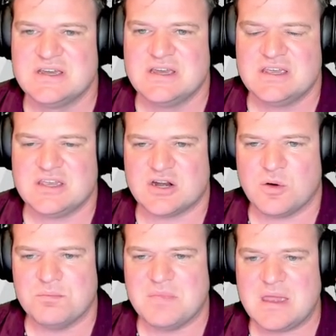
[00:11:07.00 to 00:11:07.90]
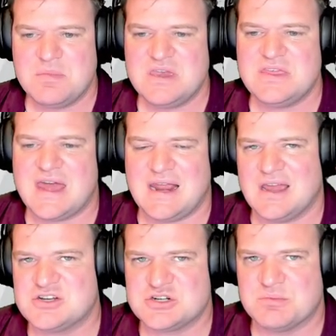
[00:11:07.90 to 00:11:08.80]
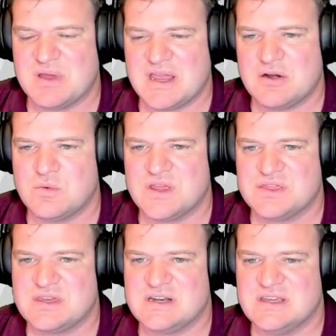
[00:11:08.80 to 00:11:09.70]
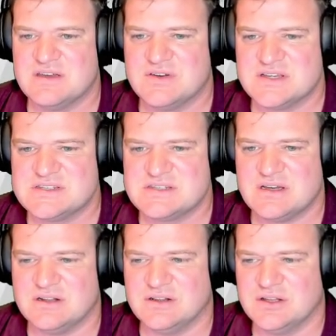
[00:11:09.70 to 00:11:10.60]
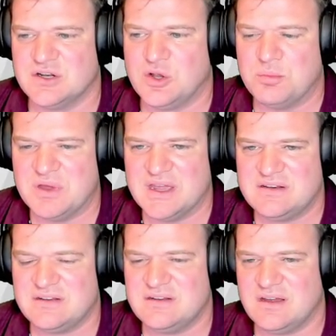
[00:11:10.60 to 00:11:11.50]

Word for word: you know, maybe that extra bandwidth can give us a little bit